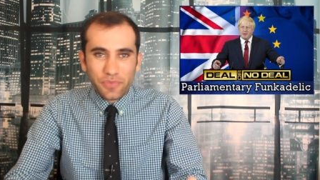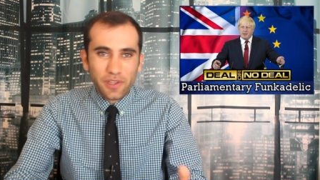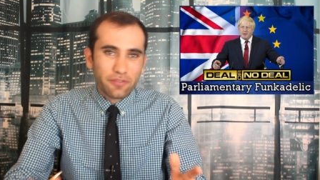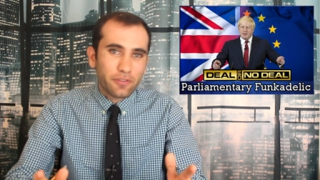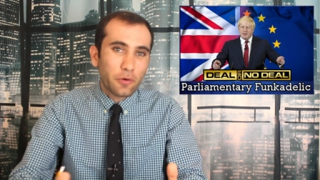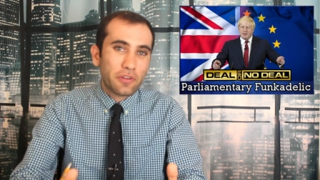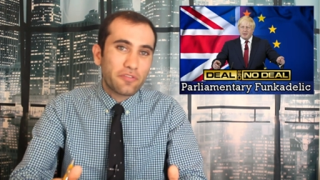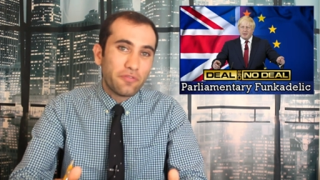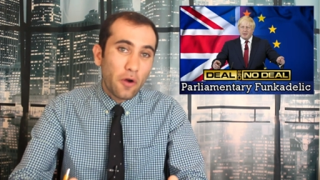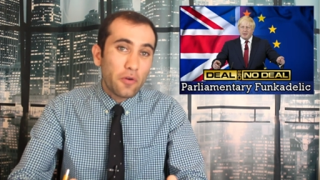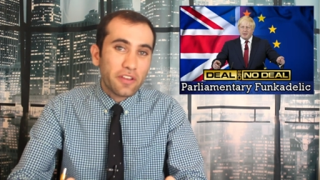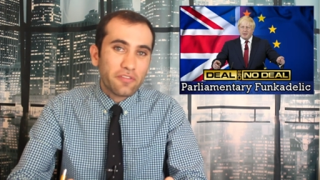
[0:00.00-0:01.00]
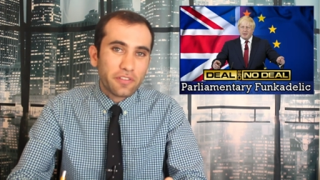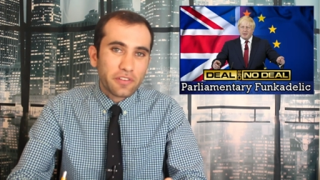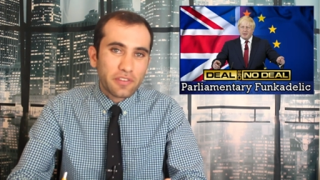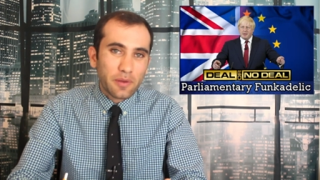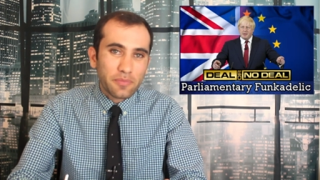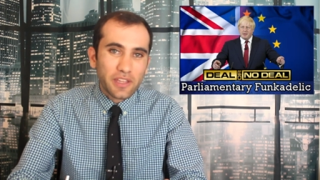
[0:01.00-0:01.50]
Of course, voting for
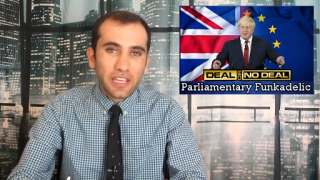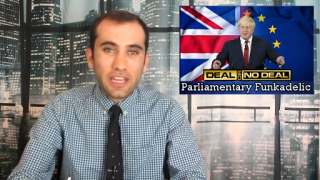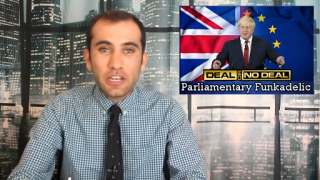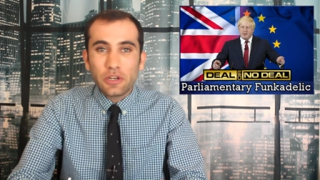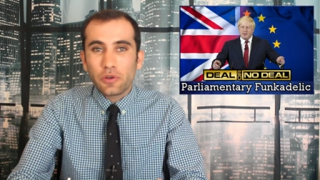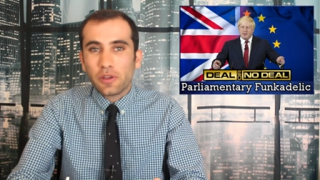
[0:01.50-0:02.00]
something into